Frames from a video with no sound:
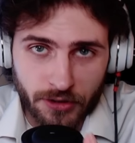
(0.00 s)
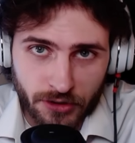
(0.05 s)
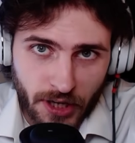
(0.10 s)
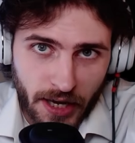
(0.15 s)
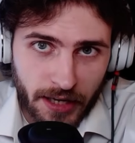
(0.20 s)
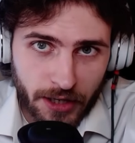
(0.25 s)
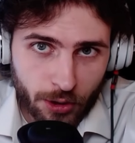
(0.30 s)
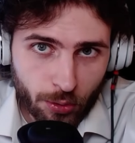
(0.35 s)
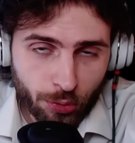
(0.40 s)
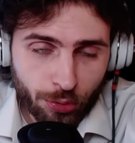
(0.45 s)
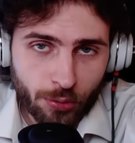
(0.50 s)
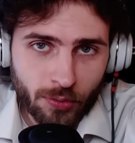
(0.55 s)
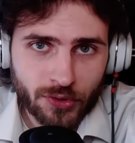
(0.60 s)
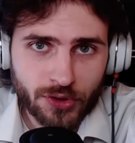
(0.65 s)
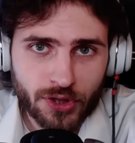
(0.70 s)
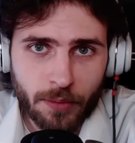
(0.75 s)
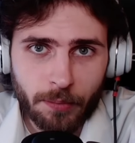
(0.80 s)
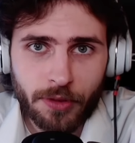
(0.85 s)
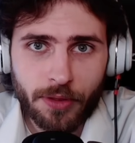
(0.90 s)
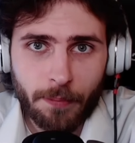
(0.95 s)
take you through
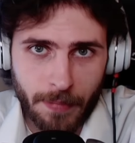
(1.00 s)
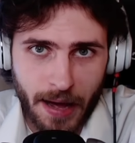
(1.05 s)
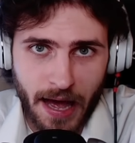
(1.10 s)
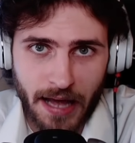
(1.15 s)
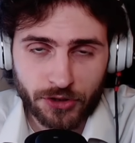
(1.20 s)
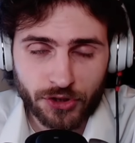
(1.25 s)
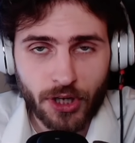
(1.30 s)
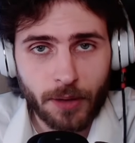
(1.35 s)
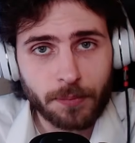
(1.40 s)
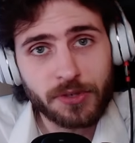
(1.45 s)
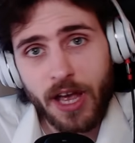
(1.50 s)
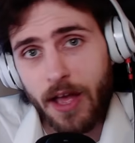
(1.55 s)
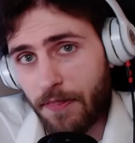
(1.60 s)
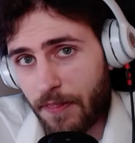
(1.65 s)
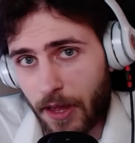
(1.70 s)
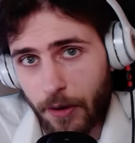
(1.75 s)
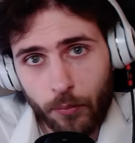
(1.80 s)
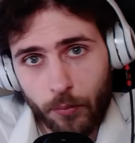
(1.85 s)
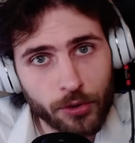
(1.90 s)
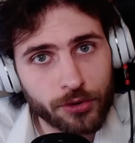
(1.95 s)
some of the matchups, and
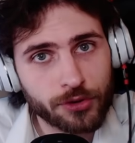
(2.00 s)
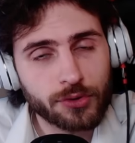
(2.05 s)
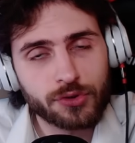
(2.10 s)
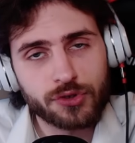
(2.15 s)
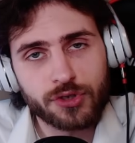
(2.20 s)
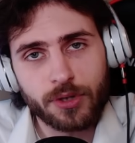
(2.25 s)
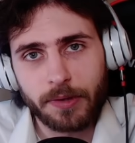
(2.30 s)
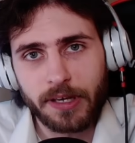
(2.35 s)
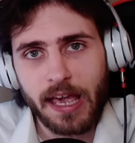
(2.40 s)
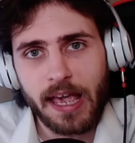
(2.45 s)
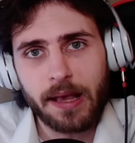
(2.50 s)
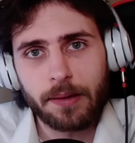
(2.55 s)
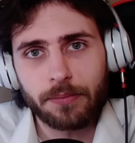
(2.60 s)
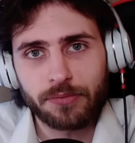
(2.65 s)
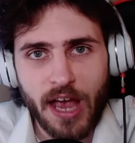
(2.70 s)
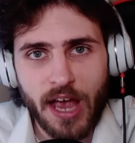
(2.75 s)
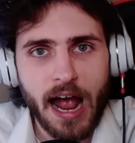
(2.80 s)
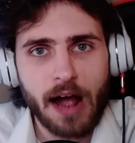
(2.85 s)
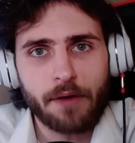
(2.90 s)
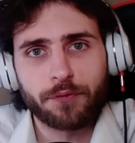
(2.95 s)
then we'll do some games
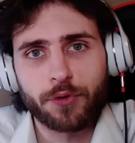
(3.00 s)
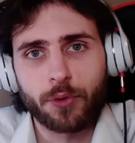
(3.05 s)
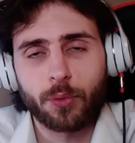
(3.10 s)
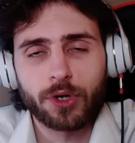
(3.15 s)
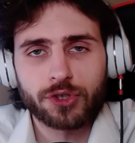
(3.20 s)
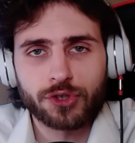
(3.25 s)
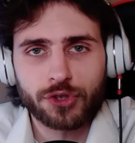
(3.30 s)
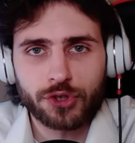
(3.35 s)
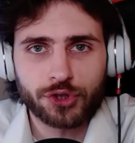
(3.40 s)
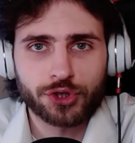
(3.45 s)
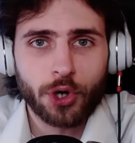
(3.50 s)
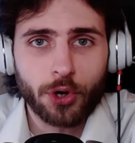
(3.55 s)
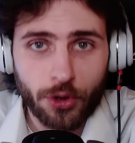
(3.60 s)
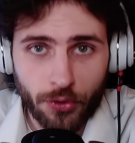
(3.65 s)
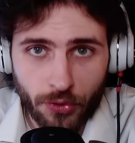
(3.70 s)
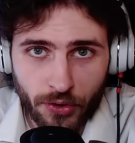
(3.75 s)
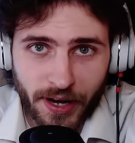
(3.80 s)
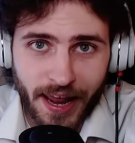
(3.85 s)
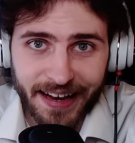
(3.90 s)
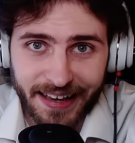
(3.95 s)
afterwards to show you
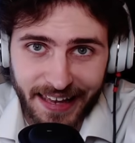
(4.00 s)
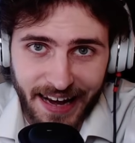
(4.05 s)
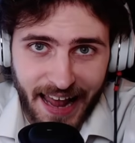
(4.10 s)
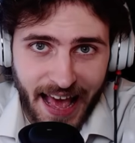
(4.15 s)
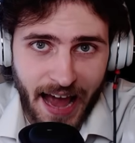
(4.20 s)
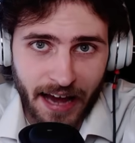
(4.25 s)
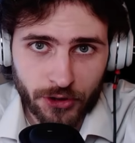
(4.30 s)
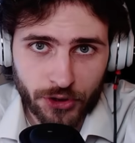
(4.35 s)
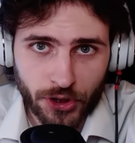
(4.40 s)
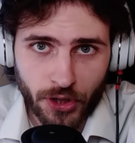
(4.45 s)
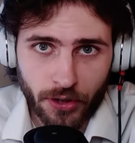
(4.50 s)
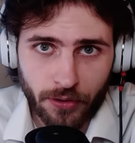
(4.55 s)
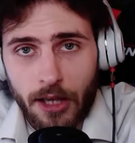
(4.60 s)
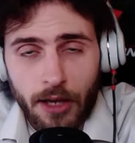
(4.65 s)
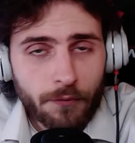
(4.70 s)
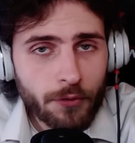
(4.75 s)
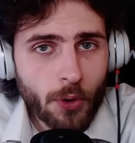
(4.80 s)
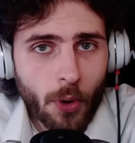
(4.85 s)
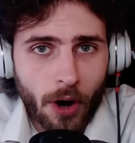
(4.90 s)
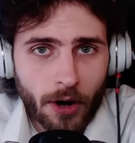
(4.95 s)
the deck in action.
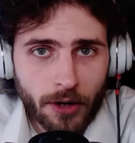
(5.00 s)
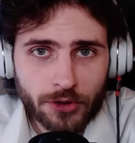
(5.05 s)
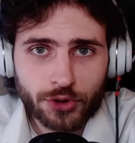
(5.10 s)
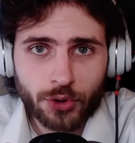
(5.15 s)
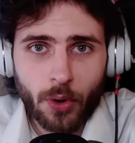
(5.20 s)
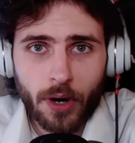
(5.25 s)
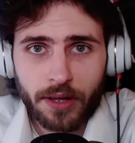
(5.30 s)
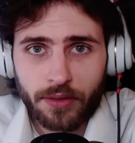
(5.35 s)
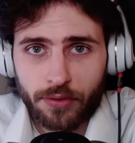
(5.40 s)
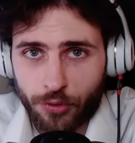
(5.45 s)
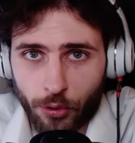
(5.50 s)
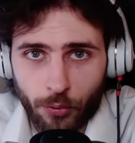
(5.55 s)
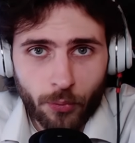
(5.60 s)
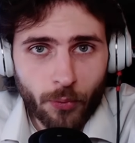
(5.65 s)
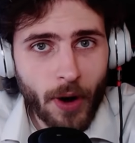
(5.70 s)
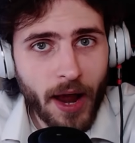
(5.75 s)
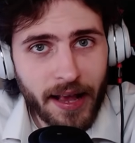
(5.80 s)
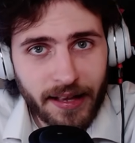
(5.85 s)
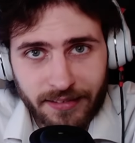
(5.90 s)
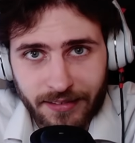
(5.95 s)
If you are enjoying the
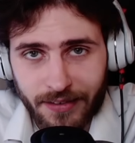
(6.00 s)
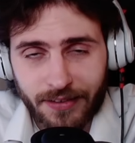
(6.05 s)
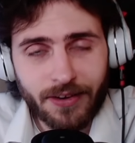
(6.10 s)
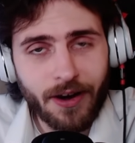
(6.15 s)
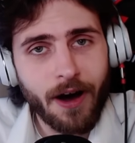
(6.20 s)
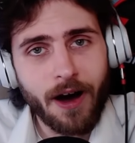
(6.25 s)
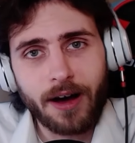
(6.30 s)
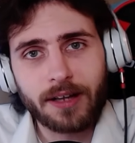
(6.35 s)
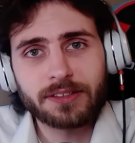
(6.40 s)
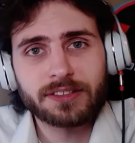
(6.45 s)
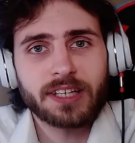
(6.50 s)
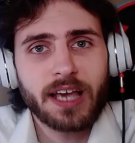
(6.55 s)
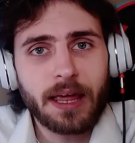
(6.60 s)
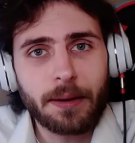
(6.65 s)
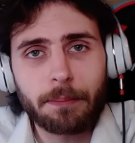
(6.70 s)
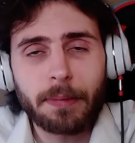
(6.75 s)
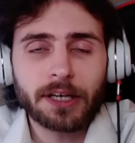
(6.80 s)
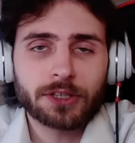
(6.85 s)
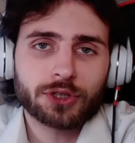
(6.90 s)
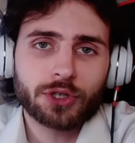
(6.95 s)
ranked
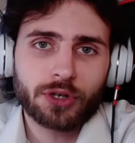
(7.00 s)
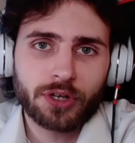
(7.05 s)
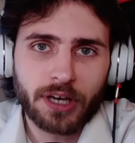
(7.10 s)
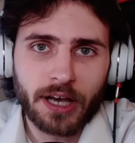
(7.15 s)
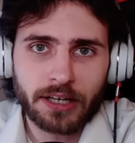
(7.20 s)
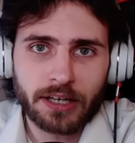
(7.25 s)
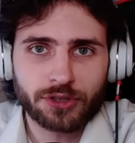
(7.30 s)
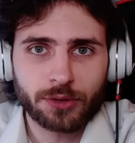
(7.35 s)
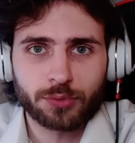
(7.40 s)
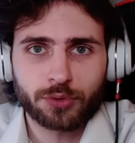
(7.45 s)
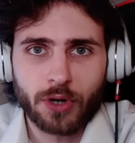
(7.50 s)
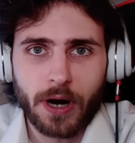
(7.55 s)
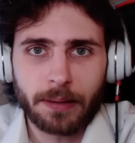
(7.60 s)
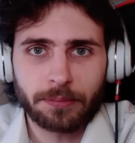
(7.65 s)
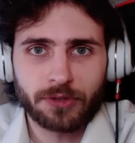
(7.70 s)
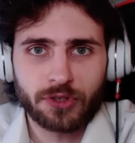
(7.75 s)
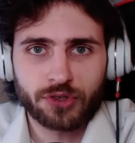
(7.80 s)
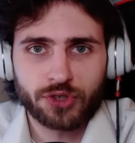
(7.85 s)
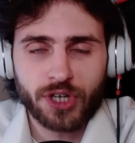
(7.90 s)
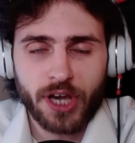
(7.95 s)
content, make sure you guys subscribe
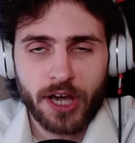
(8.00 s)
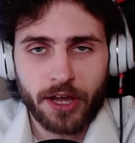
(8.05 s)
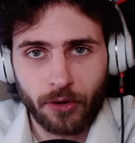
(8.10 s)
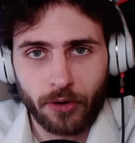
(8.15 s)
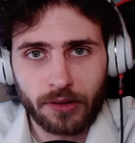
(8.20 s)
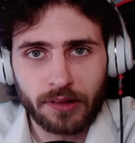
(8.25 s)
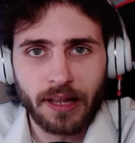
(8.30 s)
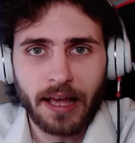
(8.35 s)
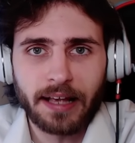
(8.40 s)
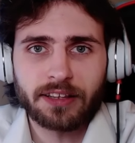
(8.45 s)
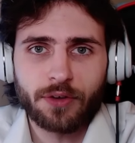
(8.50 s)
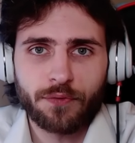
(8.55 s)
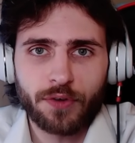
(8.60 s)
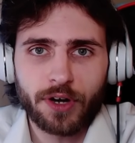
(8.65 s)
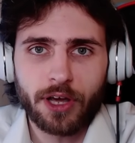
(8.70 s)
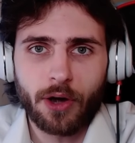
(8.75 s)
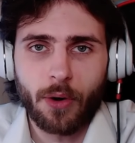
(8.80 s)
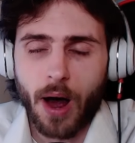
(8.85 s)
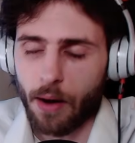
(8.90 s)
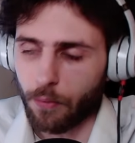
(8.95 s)
to the channel, like the
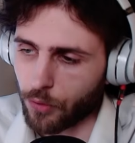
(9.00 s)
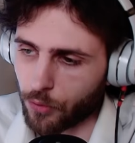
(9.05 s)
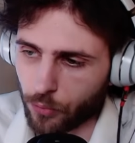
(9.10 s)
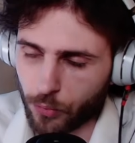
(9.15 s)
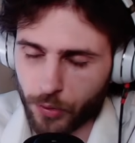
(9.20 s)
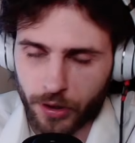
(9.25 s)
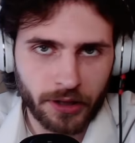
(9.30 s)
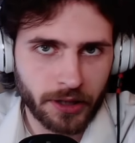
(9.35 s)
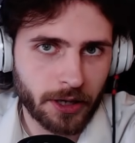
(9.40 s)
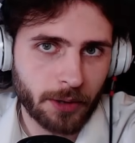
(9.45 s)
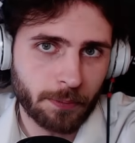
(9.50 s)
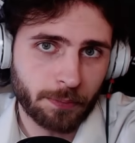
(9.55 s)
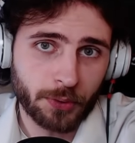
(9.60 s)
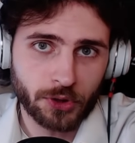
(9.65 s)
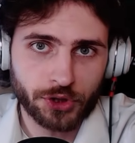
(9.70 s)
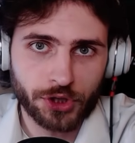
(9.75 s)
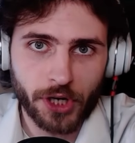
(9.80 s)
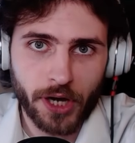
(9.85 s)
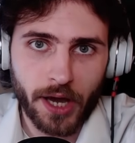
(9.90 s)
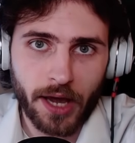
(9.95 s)
video. I would really
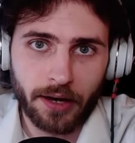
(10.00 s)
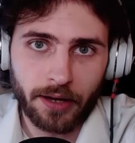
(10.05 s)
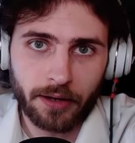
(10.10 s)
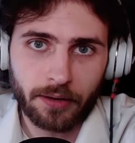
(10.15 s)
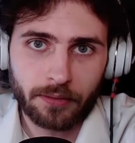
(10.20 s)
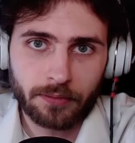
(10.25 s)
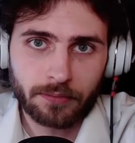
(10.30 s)
appreciate it.